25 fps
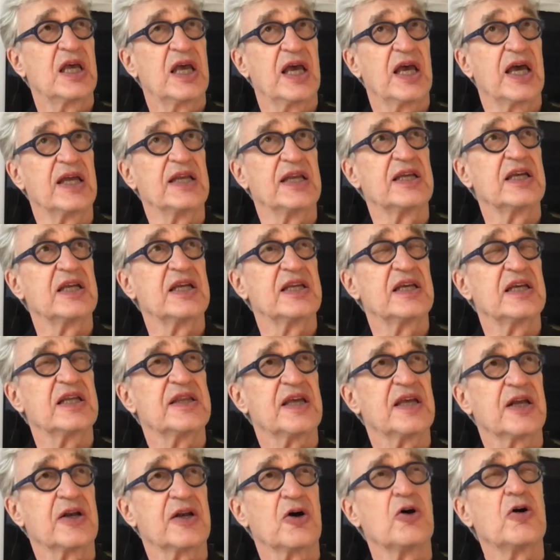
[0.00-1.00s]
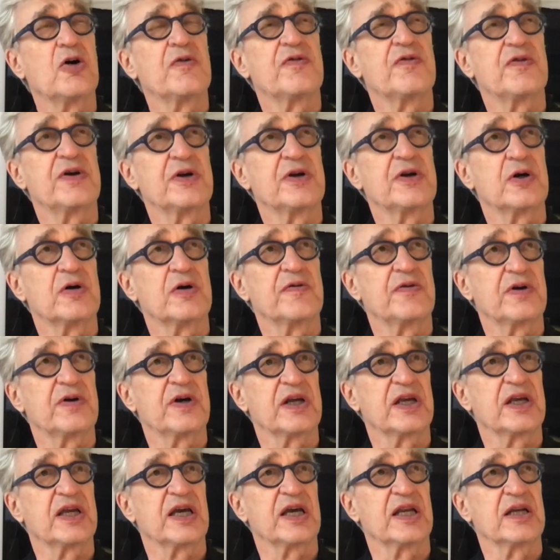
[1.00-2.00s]
And he did that over and over
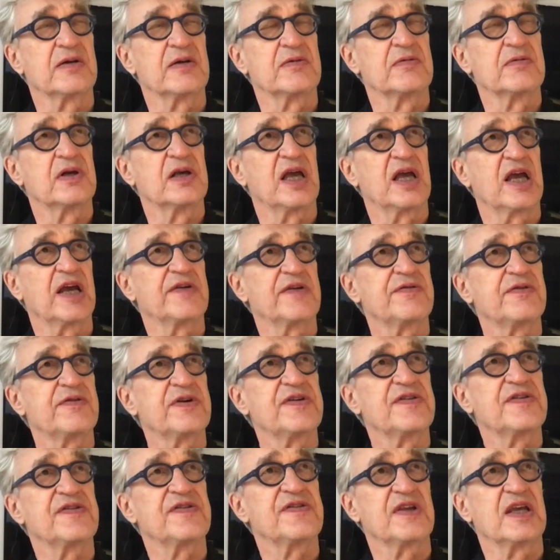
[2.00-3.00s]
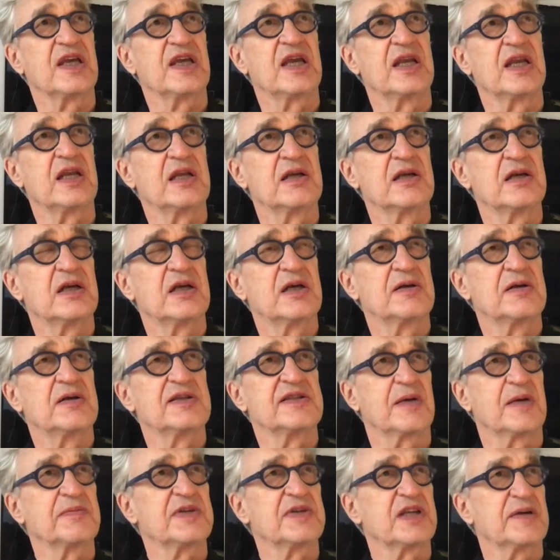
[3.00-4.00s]
again, every scene,
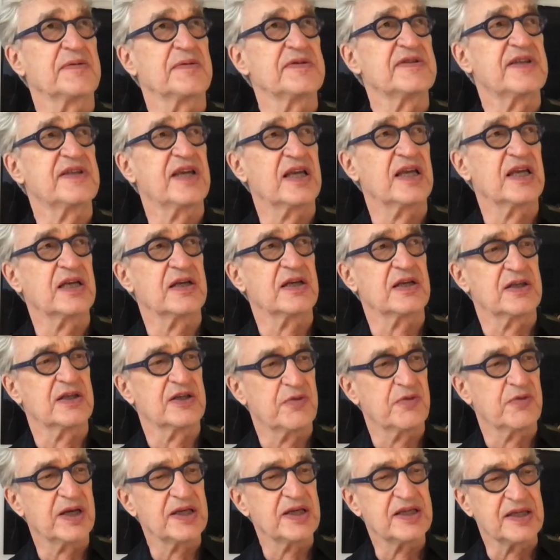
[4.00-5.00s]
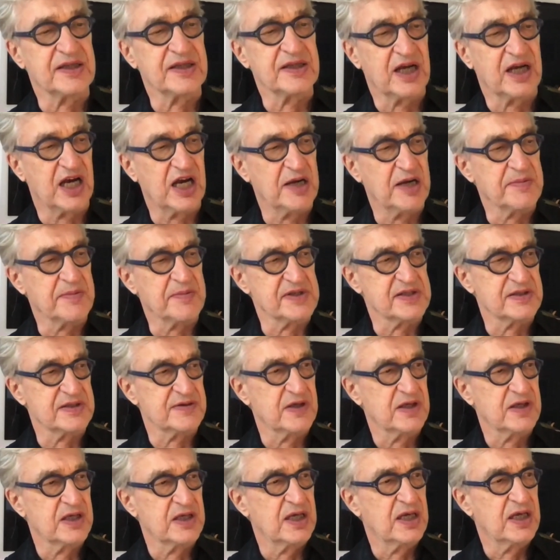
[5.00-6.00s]
sometimes 10, 20 times,
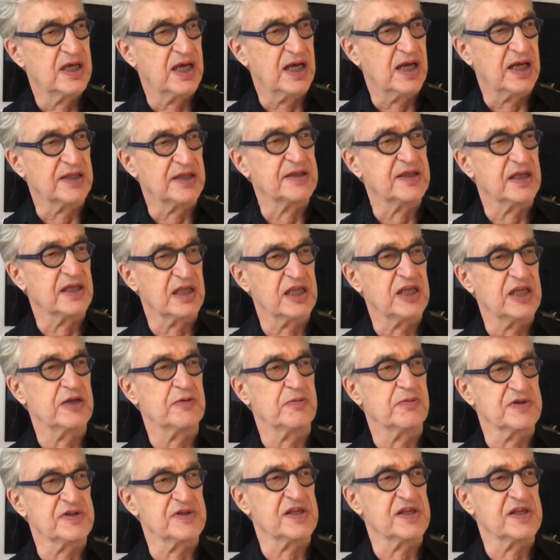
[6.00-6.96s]
until he was